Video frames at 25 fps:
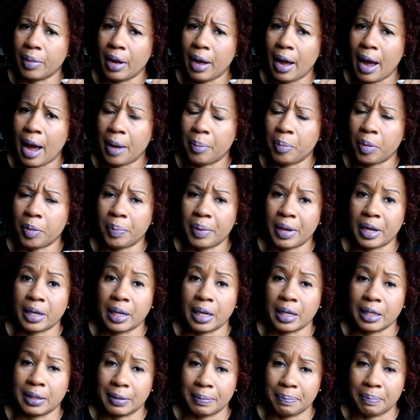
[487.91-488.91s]

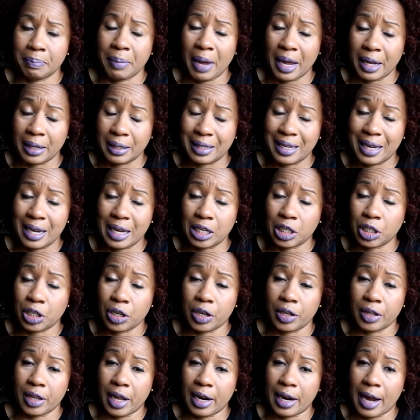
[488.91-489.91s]

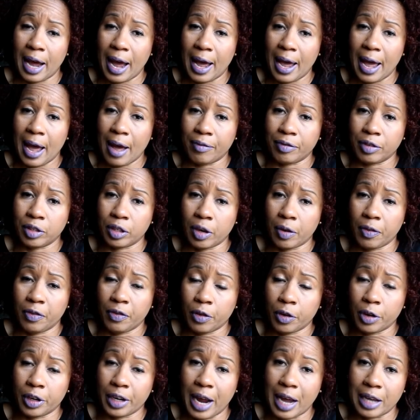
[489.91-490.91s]
hyperpigmentation that I have
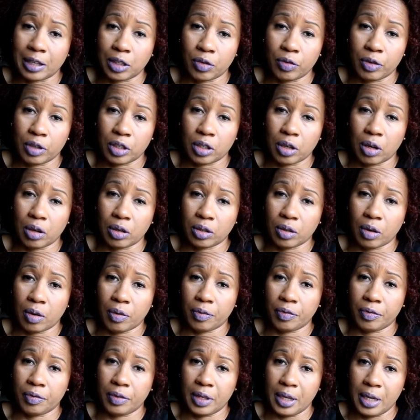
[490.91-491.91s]
suffered as a result
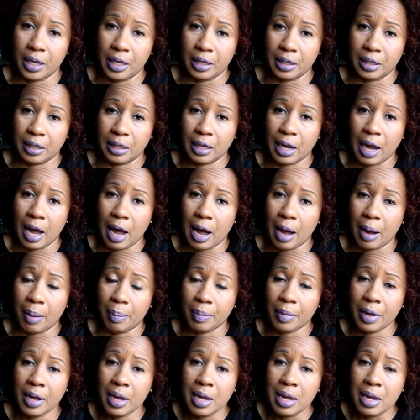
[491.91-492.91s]
of these
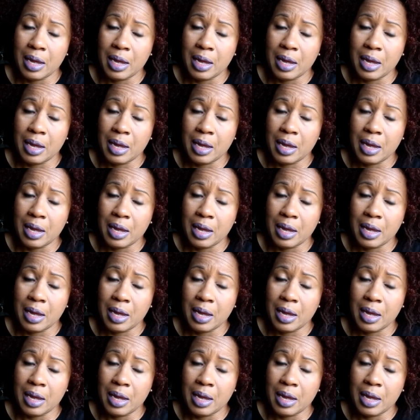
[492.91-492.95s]
um,